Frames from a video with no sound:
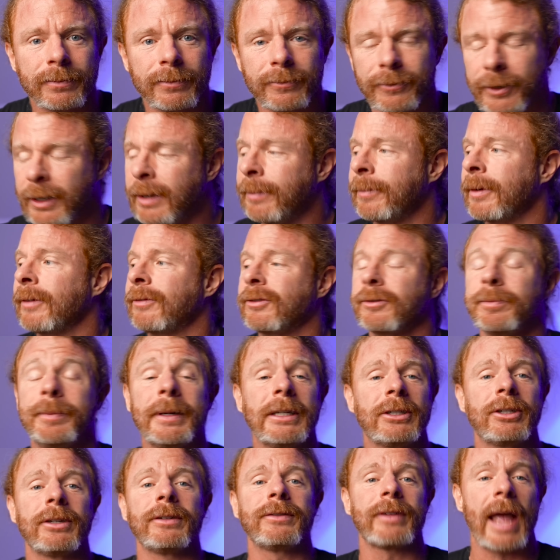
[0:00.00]
Freedom of
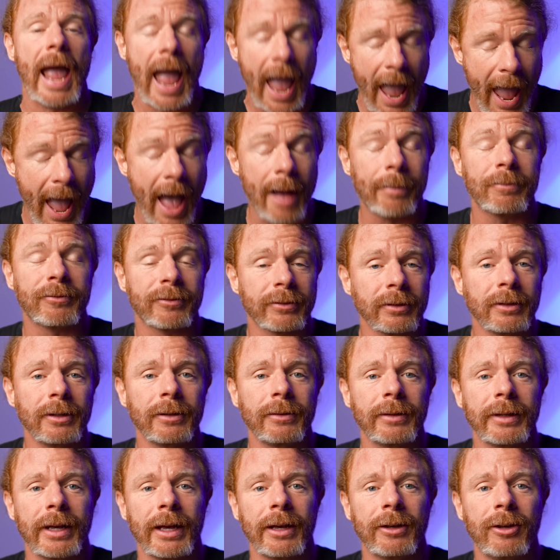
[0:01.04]
speech is
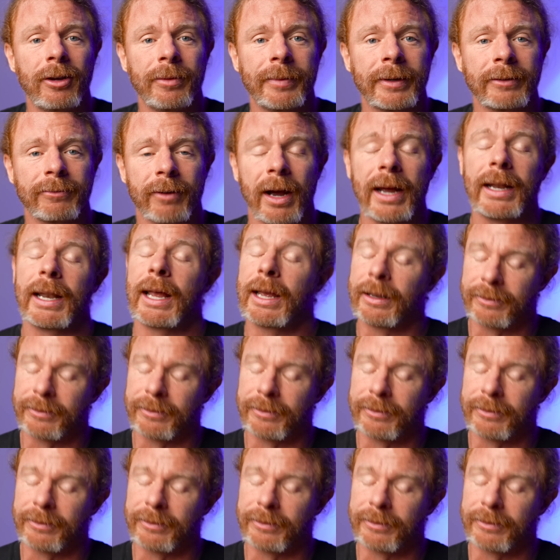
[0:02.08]
absolutely a human right.